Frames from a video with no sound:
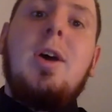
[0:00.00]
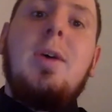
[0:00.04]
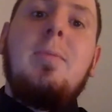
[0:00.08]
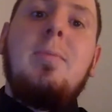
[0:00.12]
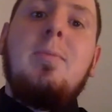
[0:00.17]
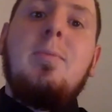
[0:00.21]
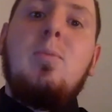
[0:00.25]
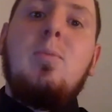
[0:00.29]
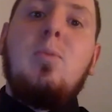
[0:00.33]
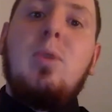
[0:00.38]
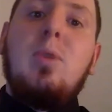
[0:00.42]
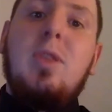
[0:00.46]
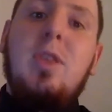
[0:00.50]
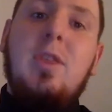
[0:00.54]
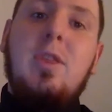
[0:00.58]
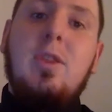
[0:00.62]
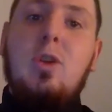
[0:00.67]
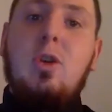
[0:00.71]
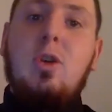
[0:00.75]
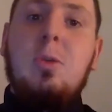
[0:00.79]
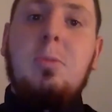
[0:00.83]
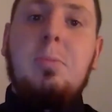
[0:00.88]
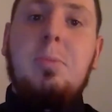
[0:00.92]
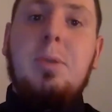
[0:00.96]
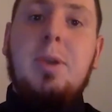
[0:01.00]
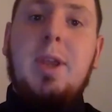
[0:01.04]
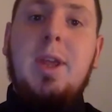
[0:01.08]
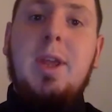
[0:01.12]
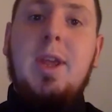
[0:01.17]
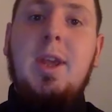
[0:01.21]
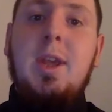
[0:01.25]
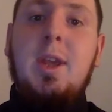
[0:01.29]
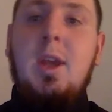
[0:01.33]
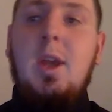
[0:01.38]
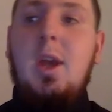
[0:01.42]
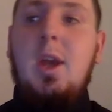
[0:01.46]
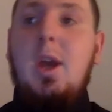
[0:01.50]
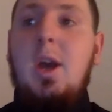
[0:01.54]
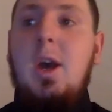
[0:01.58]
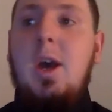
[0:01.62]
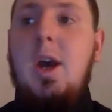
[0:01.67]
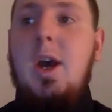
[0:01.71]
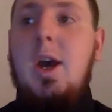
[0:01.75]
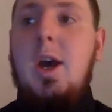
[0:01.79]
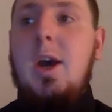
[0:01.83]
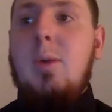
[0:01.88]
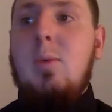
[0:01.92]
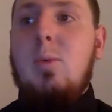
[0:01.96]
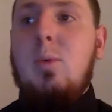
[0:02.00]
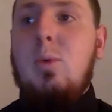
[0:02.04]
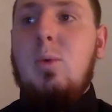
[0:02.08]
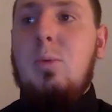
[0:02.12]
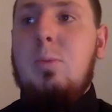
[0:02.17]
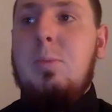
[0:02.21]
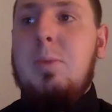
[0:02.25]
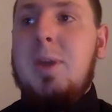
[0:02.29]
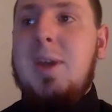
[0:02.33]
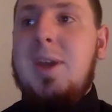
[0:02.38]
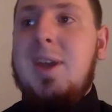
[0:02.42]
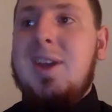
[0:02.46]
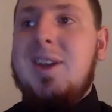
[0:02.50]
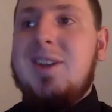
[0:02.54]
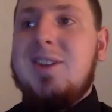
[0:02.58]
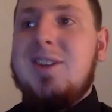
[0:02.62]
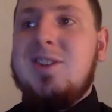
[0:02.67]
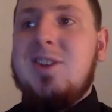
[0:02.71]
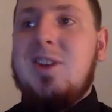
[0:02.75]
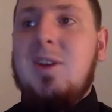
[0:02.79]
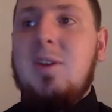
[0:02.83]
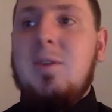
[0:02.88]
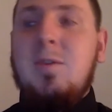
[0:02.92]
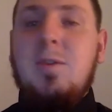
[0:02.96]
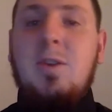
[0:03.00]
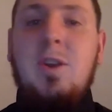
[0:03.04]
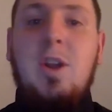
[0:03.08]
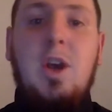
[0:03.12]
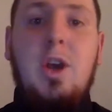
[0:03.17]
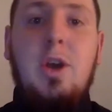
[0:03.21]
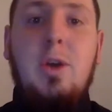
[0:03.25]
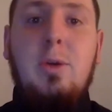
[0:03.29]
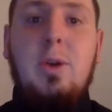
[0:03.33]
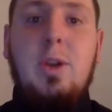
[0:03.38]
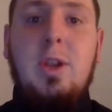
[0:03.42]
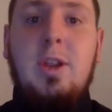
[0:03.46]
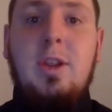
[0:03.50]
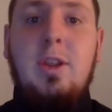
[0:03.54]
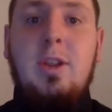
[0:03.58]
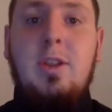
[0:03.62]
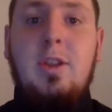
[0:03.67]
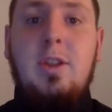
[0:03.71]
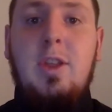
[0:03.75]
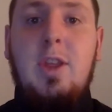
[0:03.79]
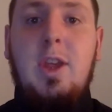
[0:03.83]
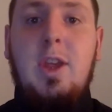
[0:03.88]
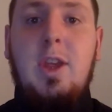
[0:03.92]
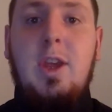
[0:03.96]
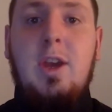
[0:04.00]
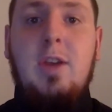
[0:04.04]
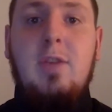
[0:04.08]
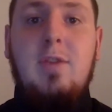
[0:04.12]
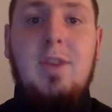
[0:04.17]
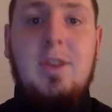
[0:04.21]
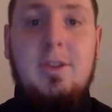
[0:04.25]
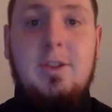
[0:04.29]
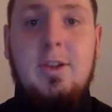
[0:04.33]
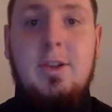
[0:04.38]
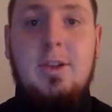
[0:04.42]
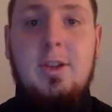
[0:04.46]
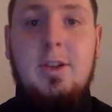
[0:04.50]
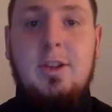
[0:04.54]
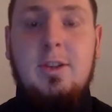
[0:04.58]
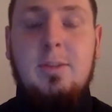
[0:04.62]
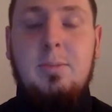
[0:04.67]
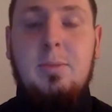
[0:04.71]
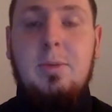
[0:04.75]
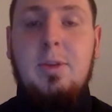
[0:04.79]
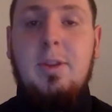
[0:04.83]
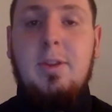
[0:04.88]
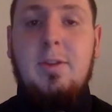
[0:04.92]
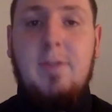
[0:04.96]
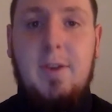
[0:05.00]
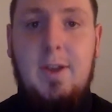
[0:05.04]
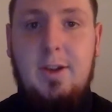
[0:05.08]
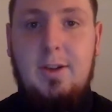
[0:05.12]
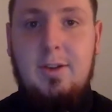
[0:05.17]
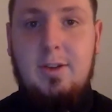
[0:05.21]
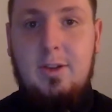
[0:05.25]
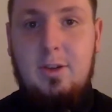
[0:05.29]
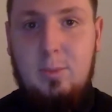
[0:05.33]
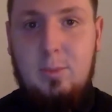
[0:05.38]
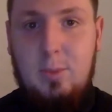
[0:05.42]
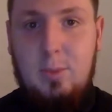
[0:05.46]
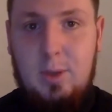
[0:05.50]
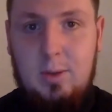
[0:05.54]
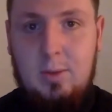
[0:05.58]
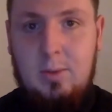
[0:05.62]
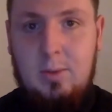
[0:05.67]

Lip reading: within the company will be exciting for not only the wrestlers, but the fans as well.